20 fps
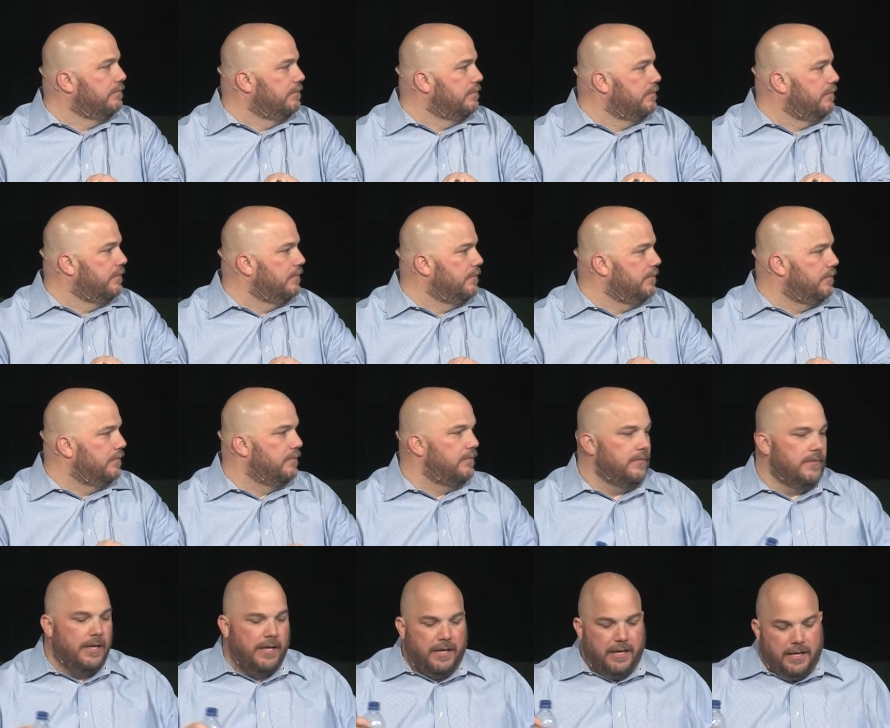
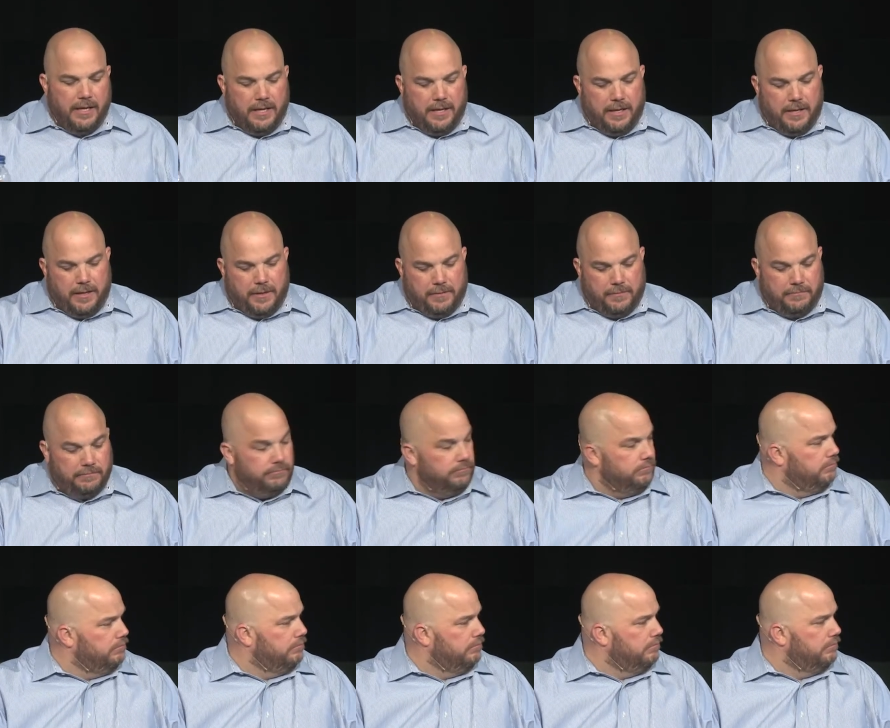
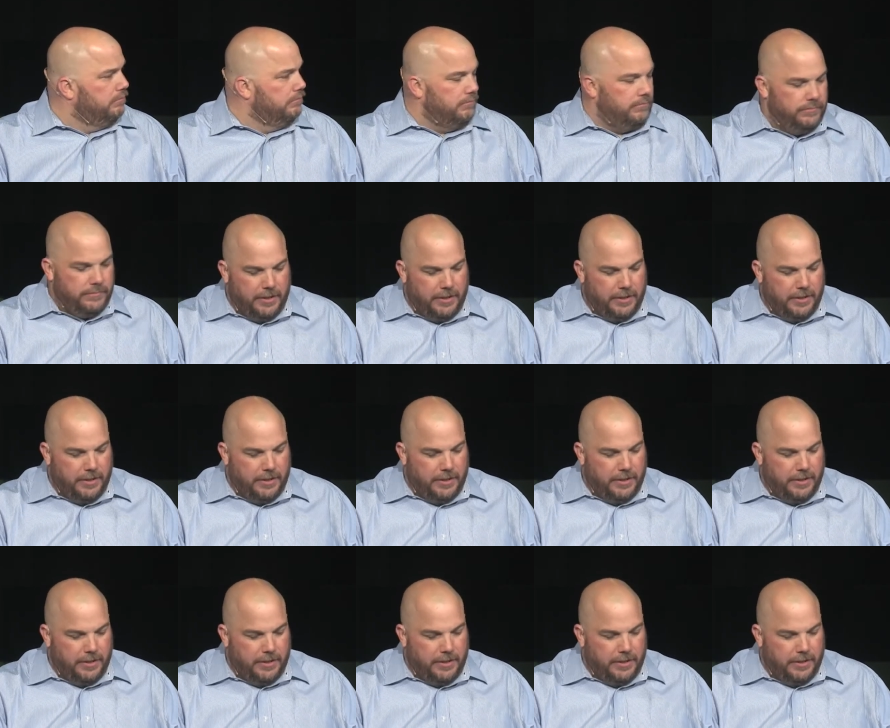Nothing is said.